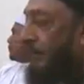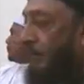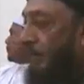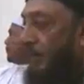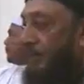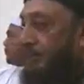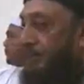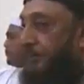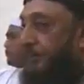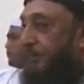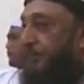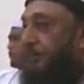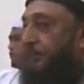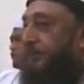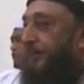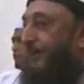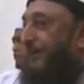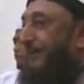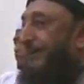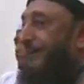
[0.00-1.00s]
You want to
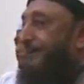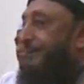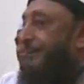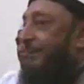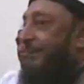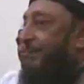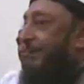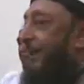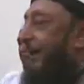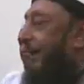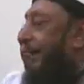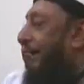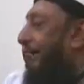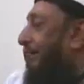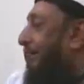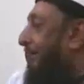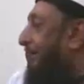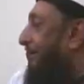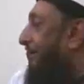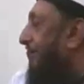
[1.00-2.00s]

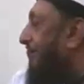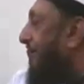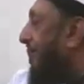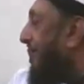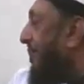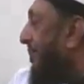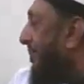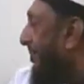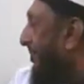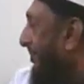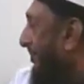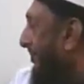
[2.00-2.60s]
demonize the money